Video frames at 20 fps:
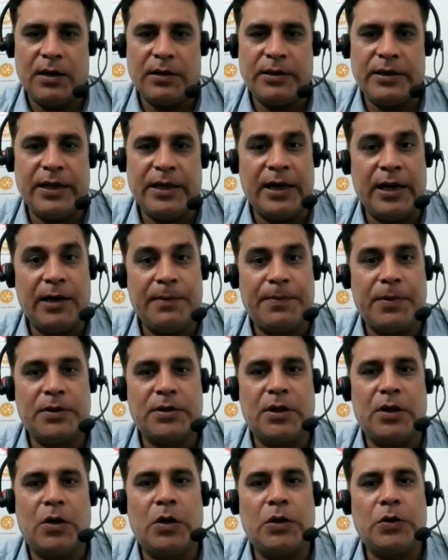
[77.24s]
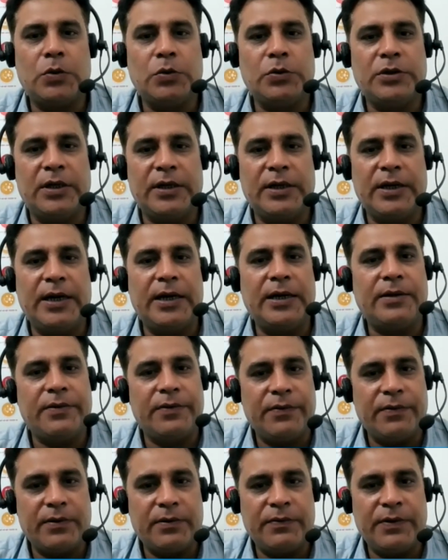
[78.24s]
They help us a lot to generate
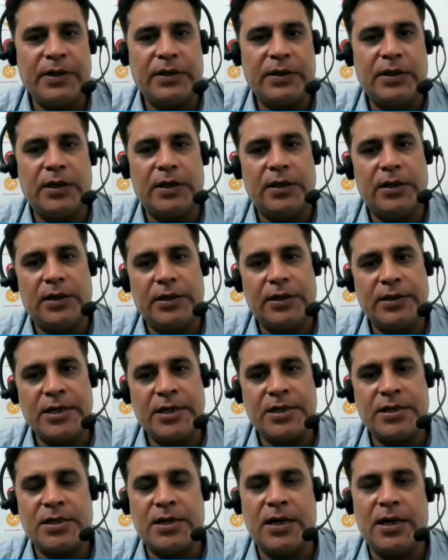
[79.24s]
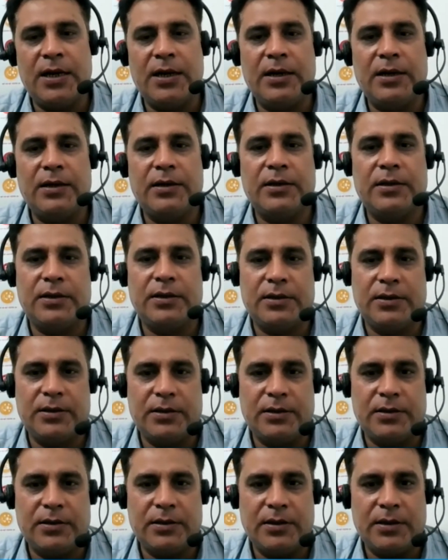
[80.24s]
with
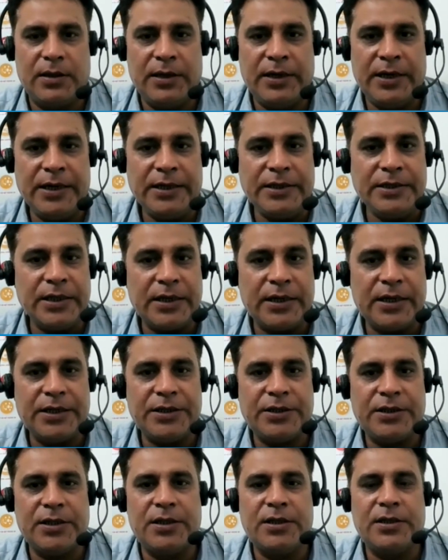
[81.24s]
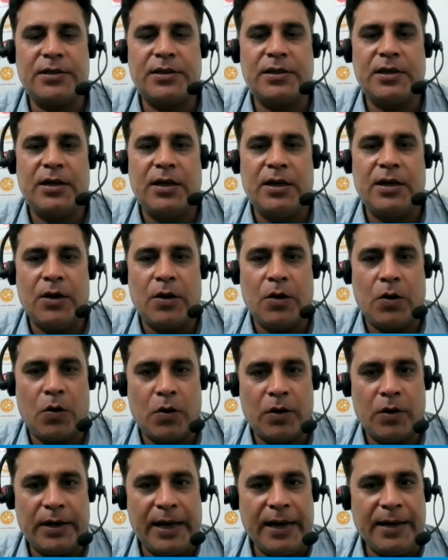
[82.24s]
digital lead generations,
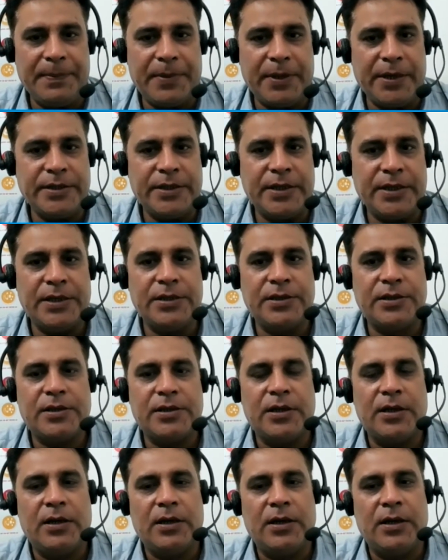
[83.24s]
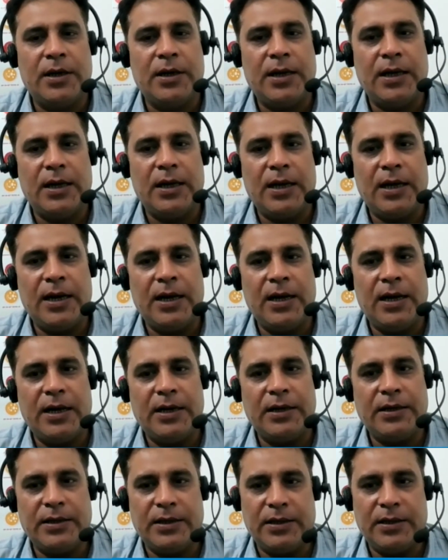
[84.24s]
online presence,
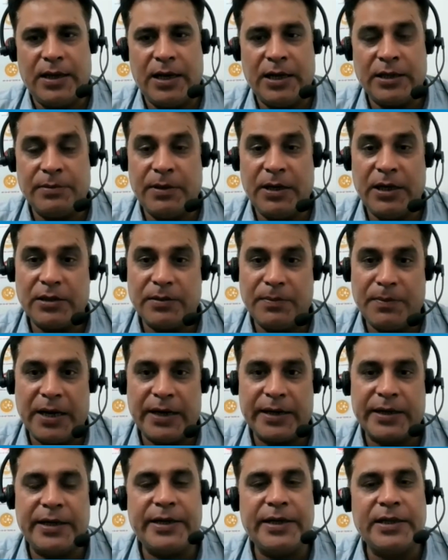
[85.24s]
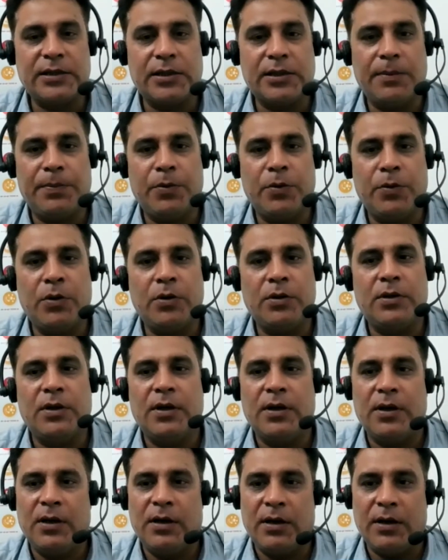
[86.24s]
and as well as marketing support
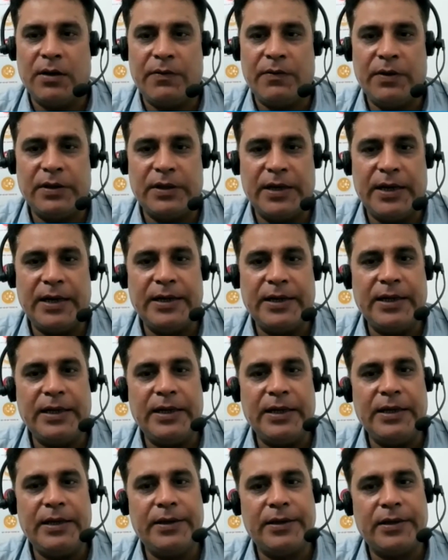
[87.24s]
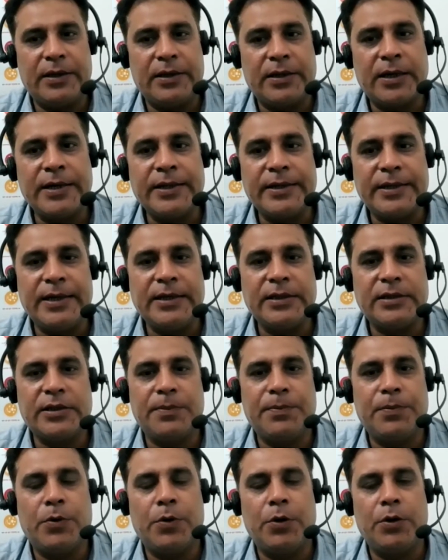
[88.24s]
with ready content
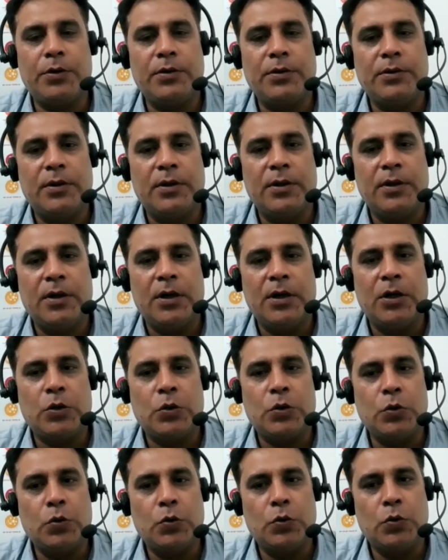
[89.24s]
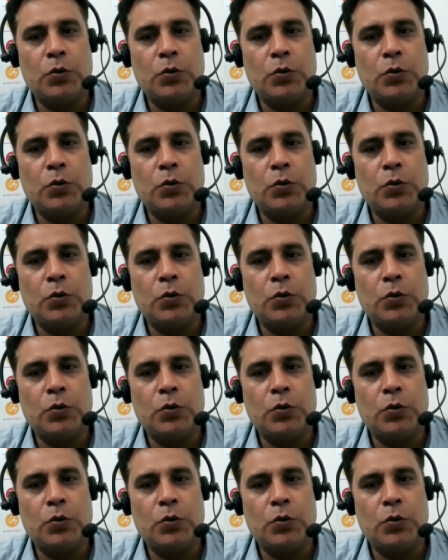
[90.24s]
support to